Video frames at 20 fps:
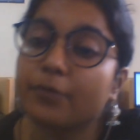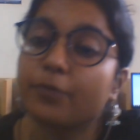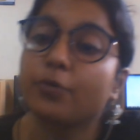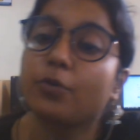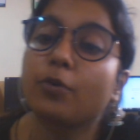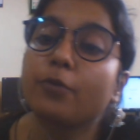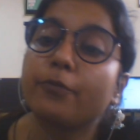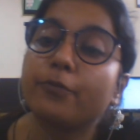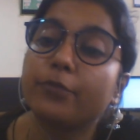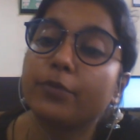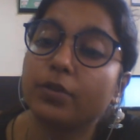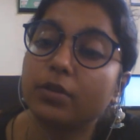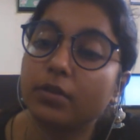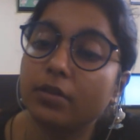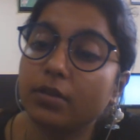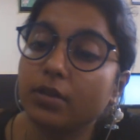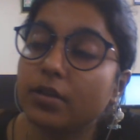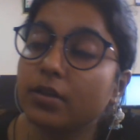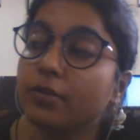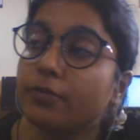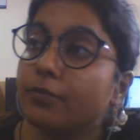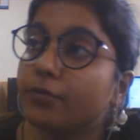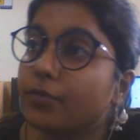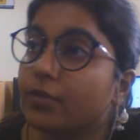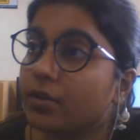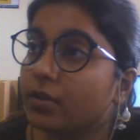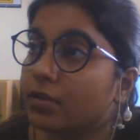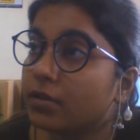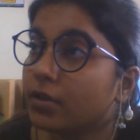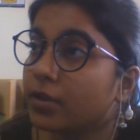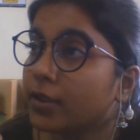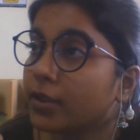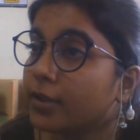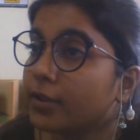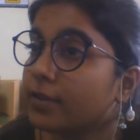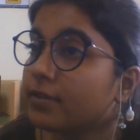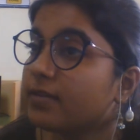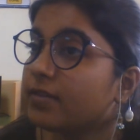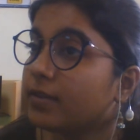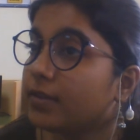From where
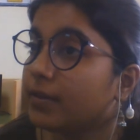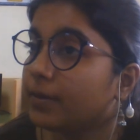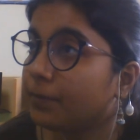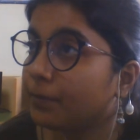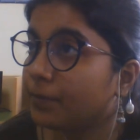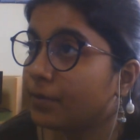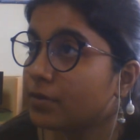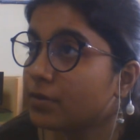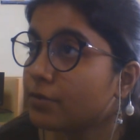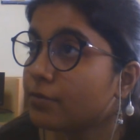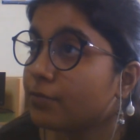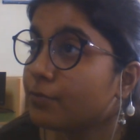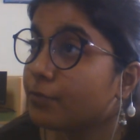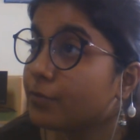it is a limbus,